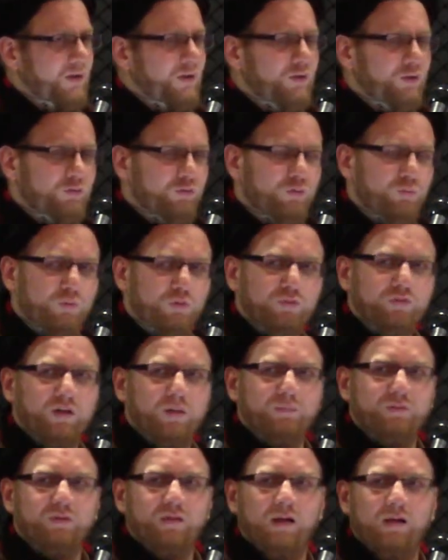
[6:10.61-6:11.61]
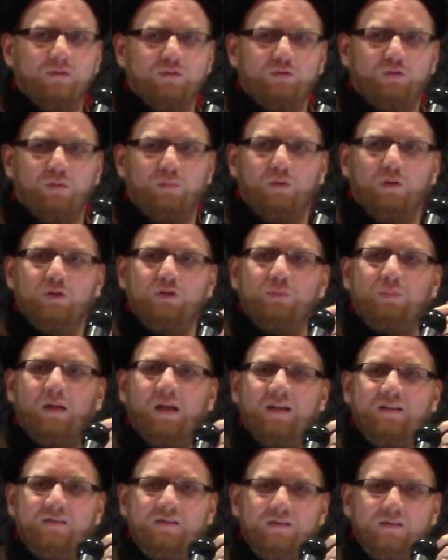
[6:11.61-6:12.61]
to remove themselves from those
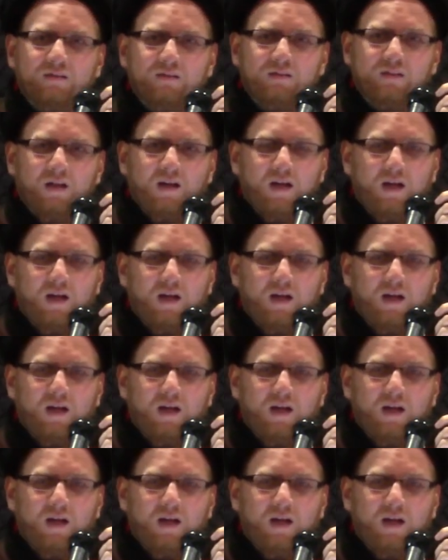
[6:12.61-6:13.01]
places